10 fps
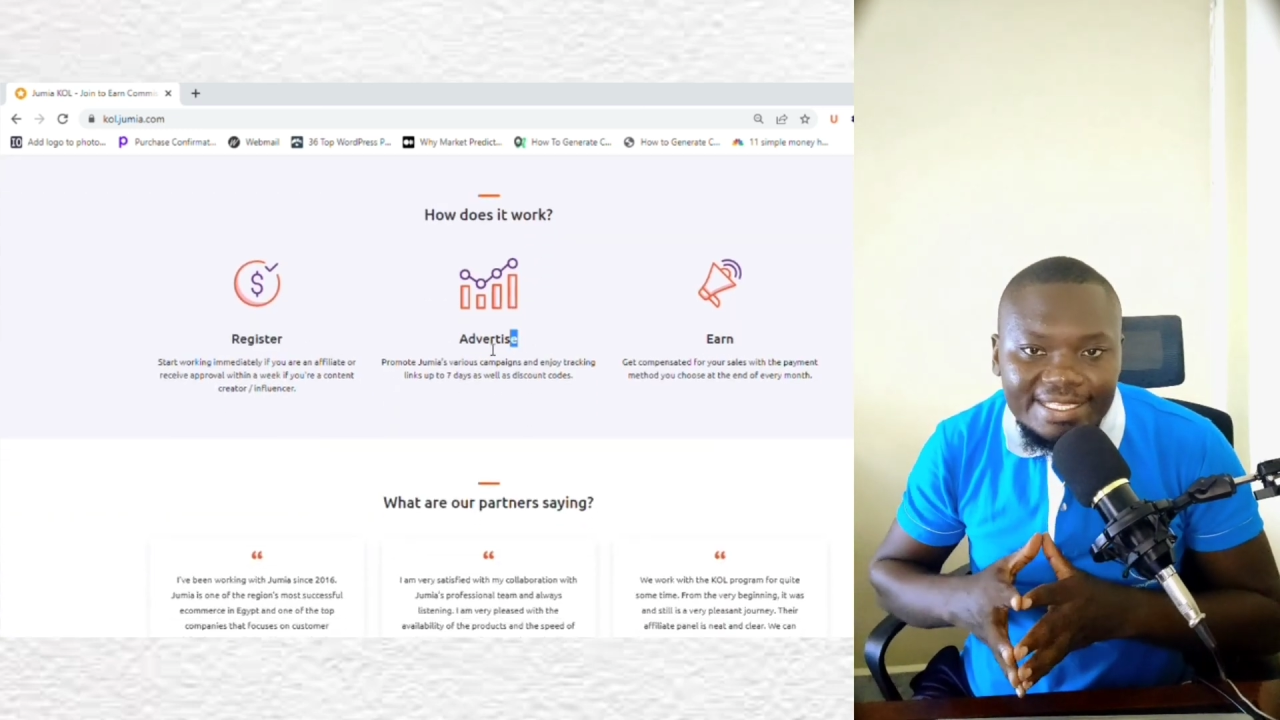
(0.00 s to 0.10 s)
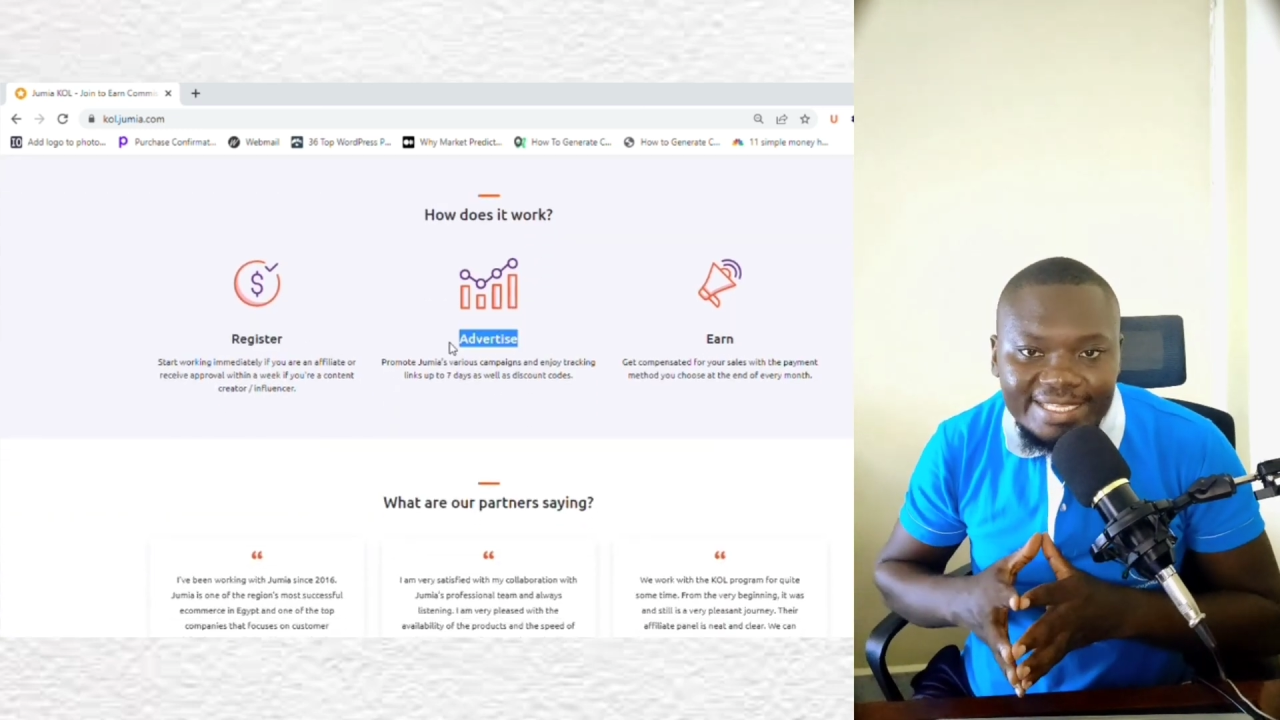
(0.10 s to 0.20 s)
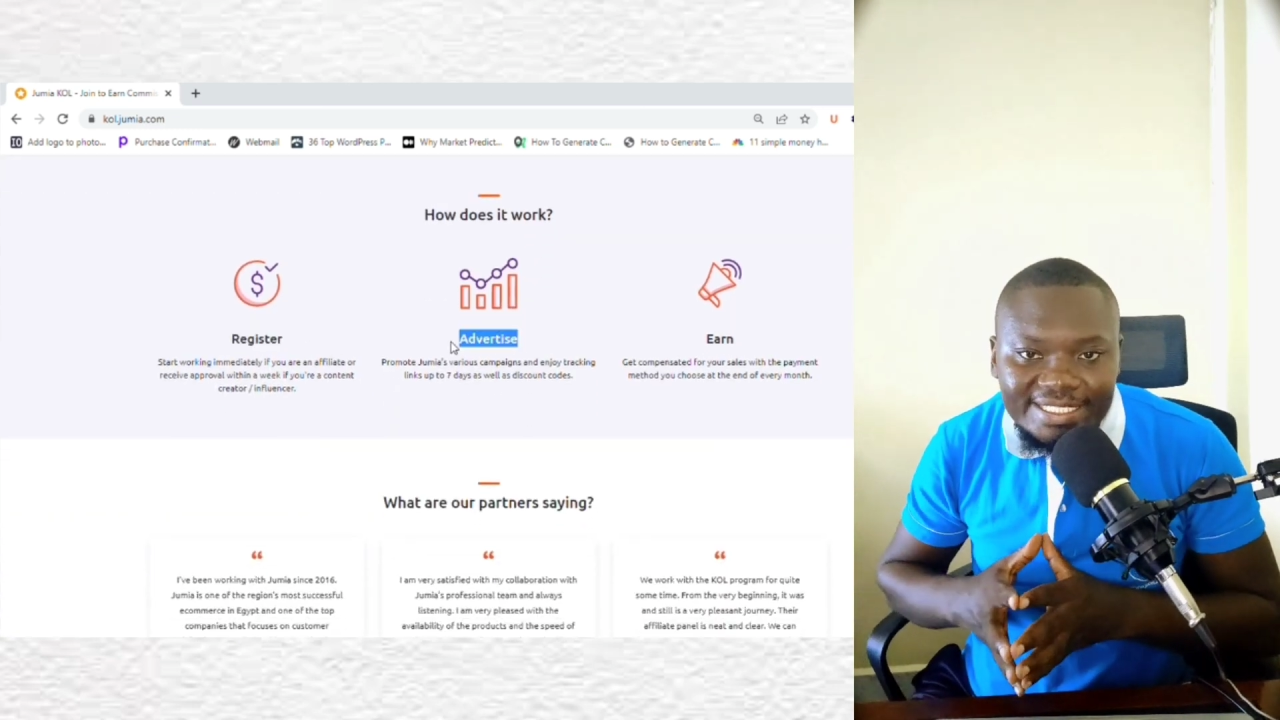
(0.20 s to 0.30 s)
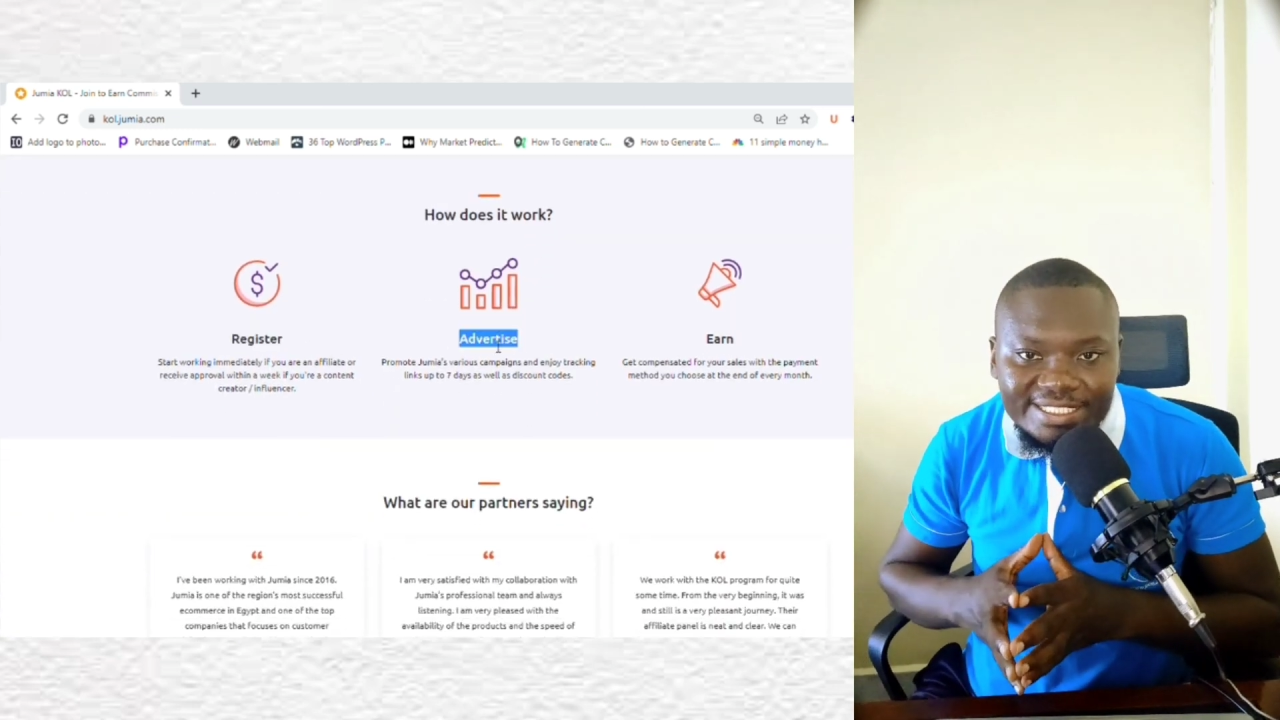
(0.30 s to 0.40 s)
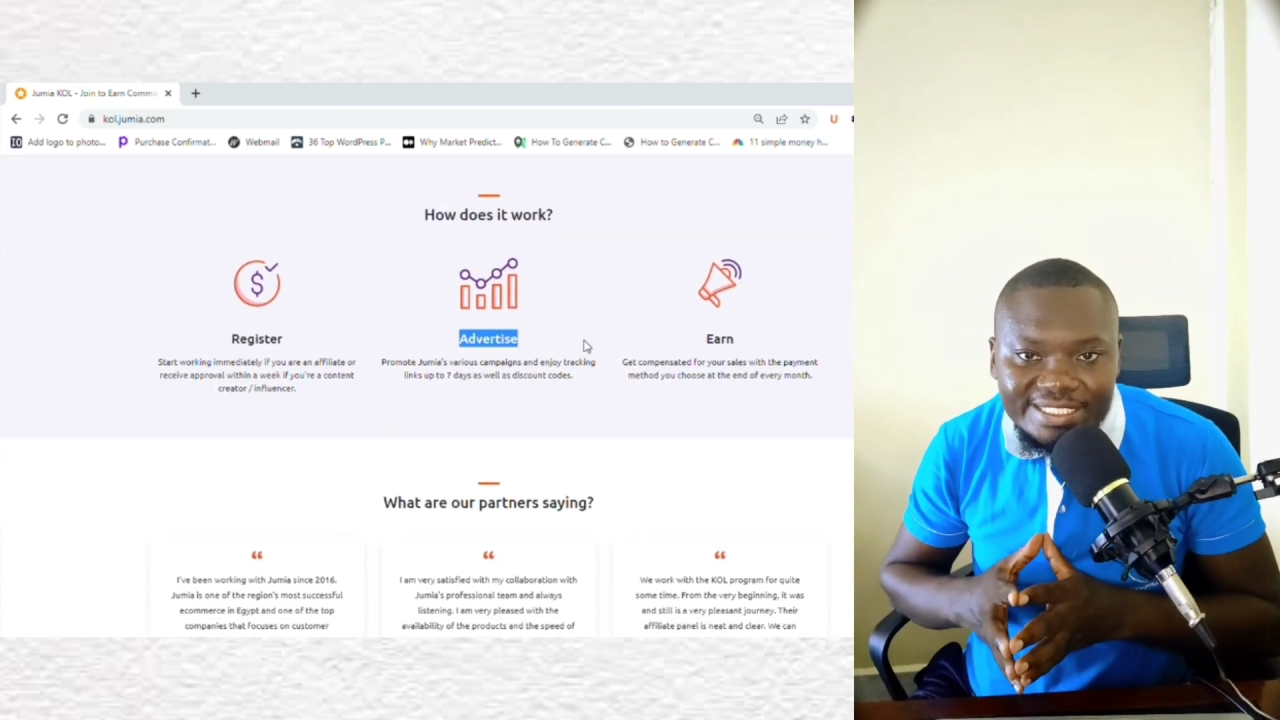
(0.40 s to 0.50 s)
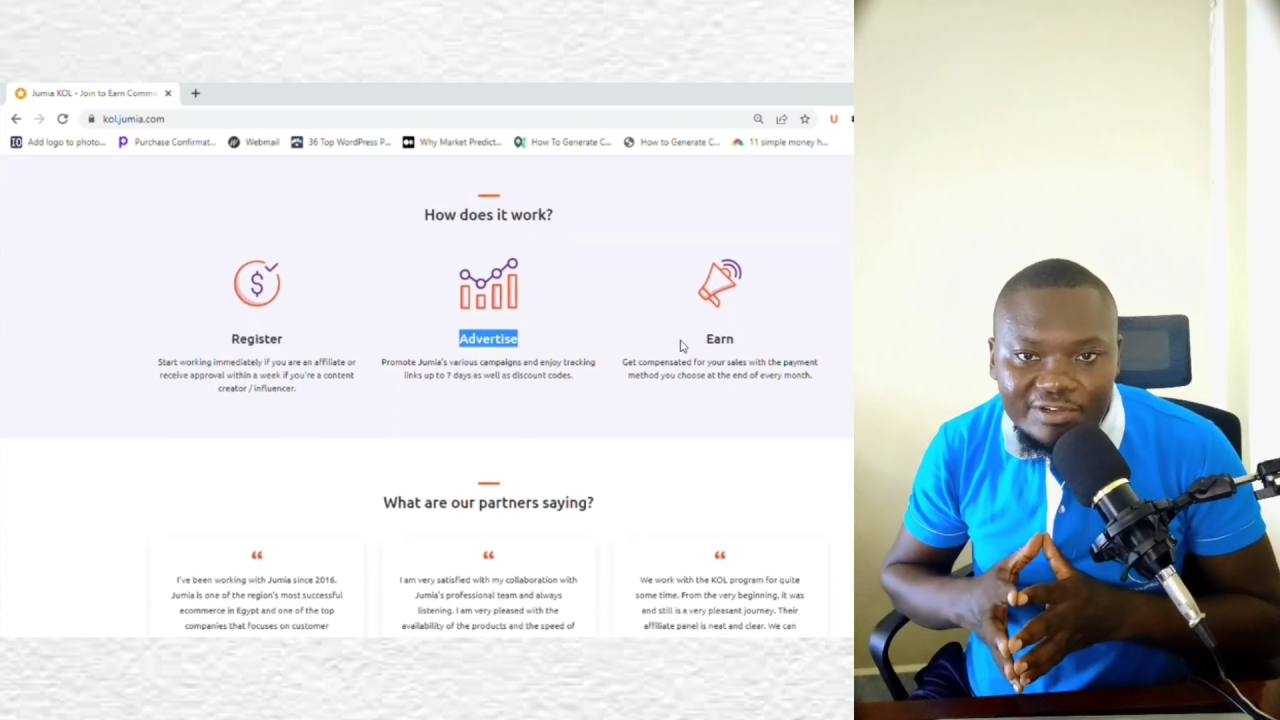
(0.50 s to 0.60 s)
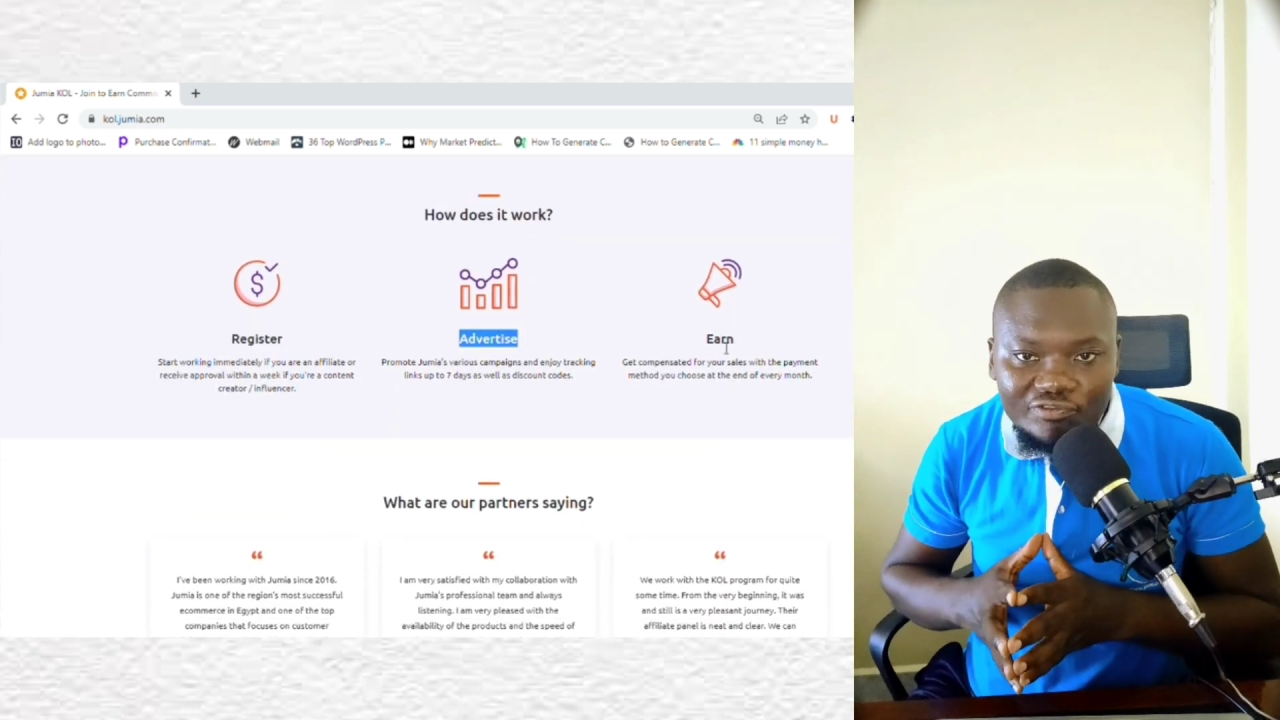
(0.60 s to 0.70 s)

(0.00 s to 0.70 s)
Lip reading: that is the